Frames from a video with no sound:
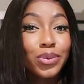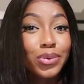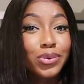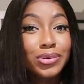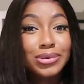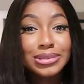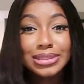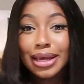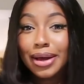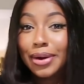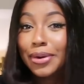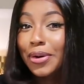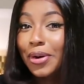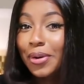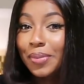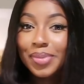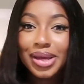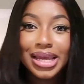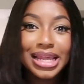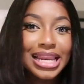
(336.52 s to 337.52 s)
roles are
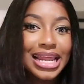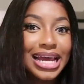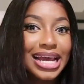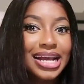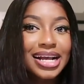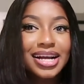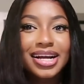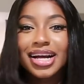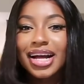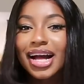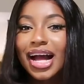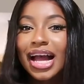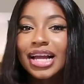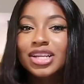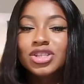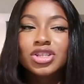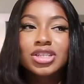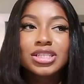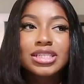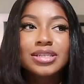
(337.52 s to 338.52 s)
coming, like,
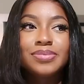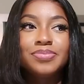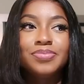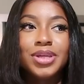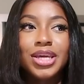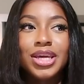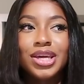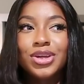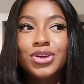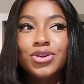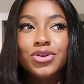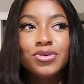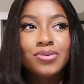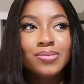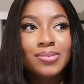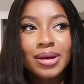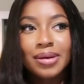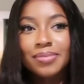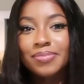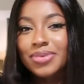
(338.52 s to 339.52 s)
and just be
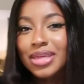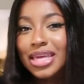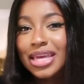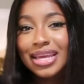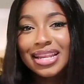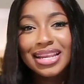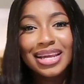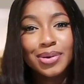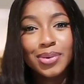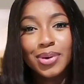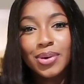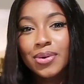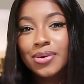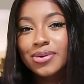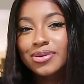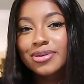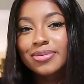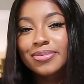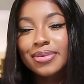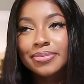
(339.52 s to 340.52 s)
human being. Like, we're
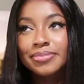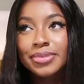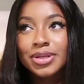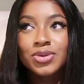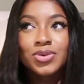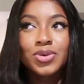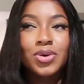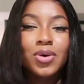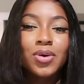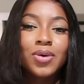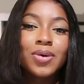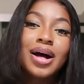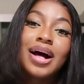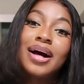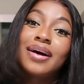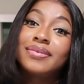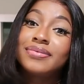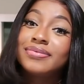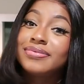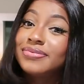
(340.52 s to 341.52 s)
all human beings. We all
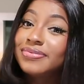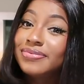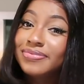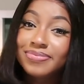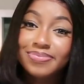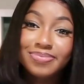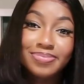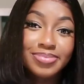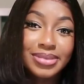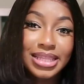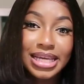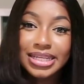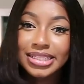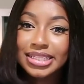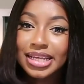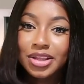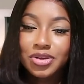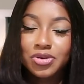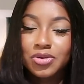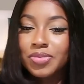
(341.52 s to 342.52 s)
have
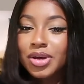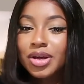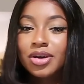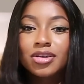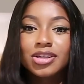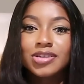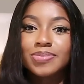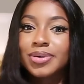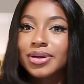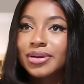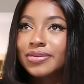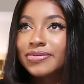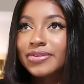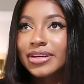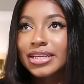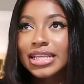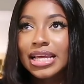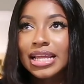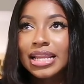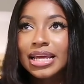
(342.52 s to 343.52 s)
things that don't make us
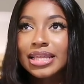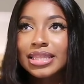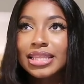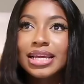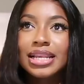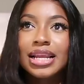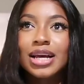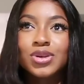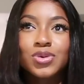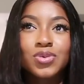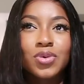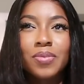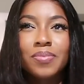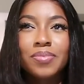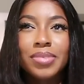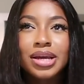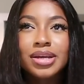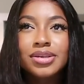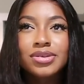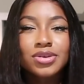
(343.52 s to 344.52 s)
perfect, and I think that's what
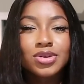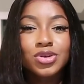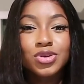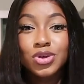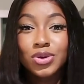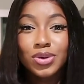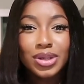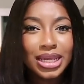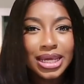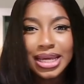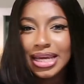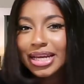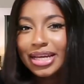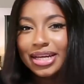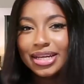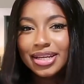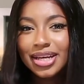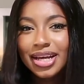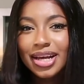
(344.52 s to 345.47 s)
makes us unique.